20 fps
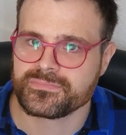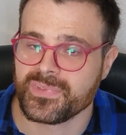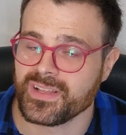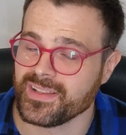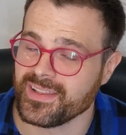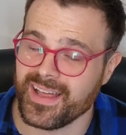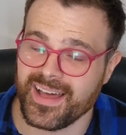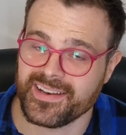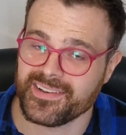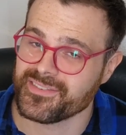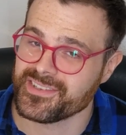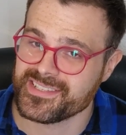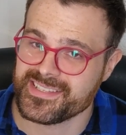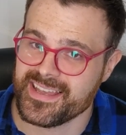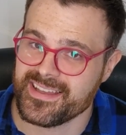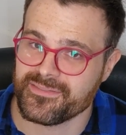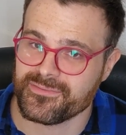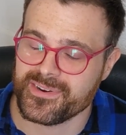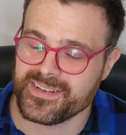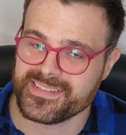A lot of us
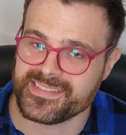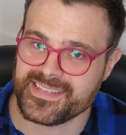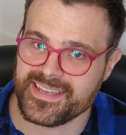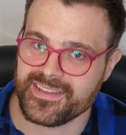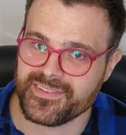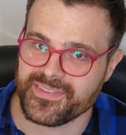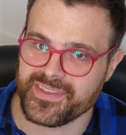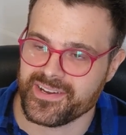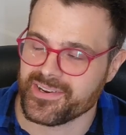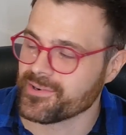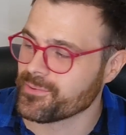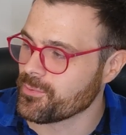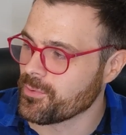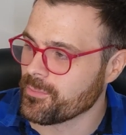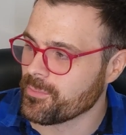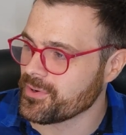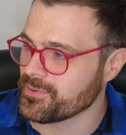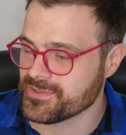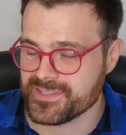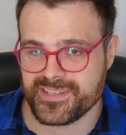have friends out there who will
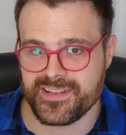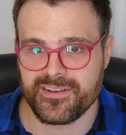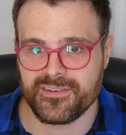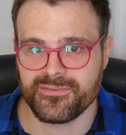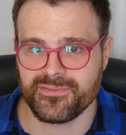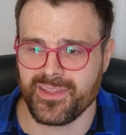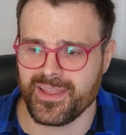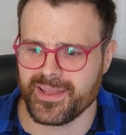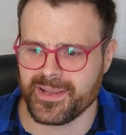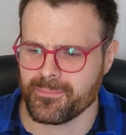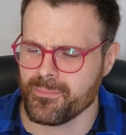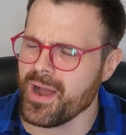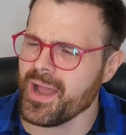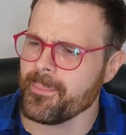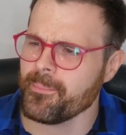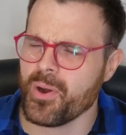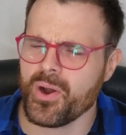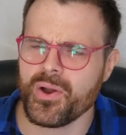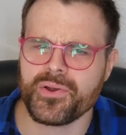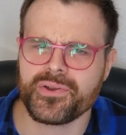post stuff like, My
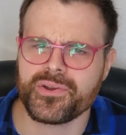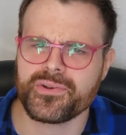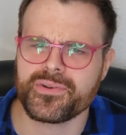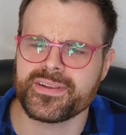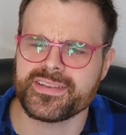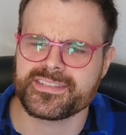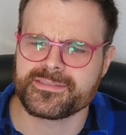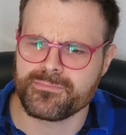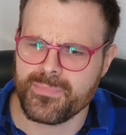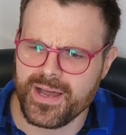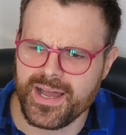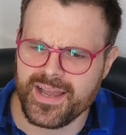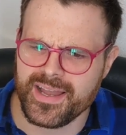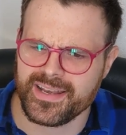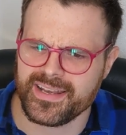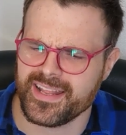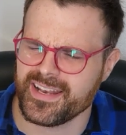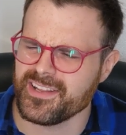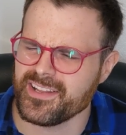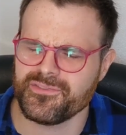partner is
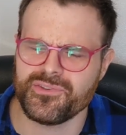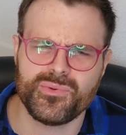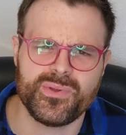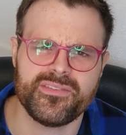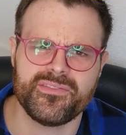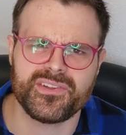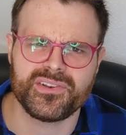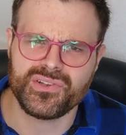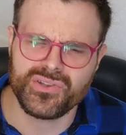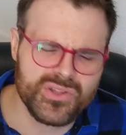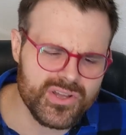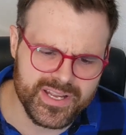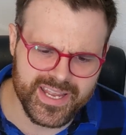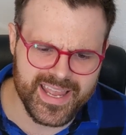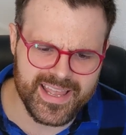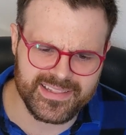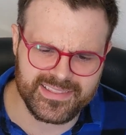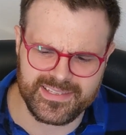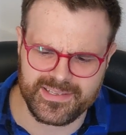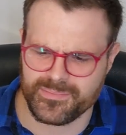mine, and if you even look
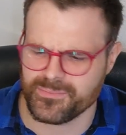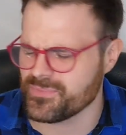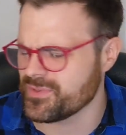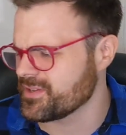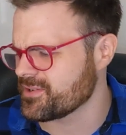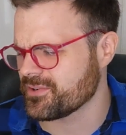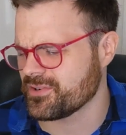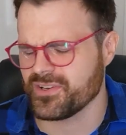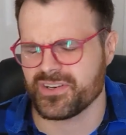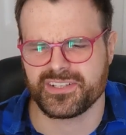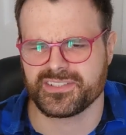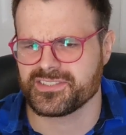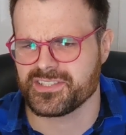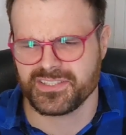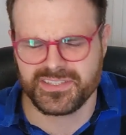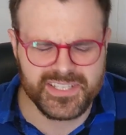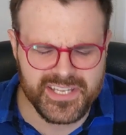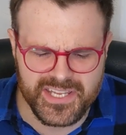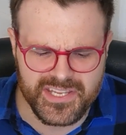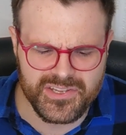at them, they're gonna
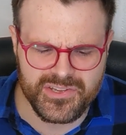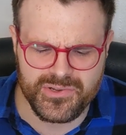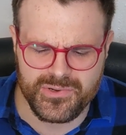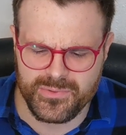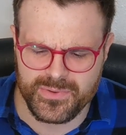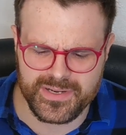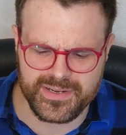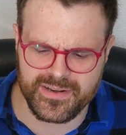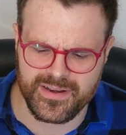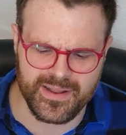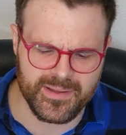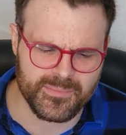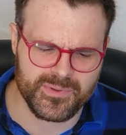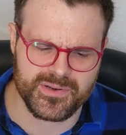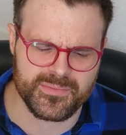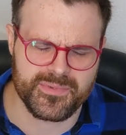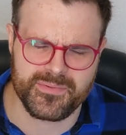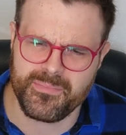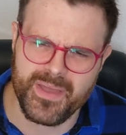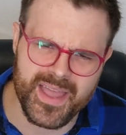delete you, and I'm
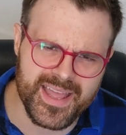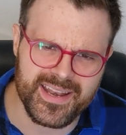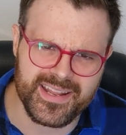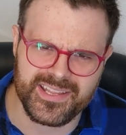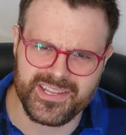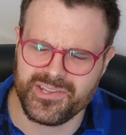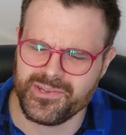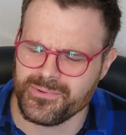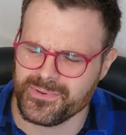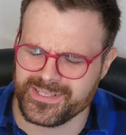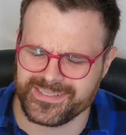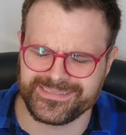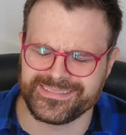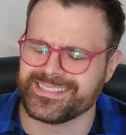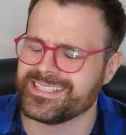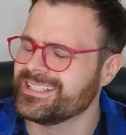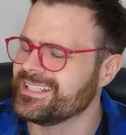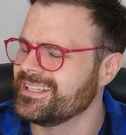gonna be mad at you, and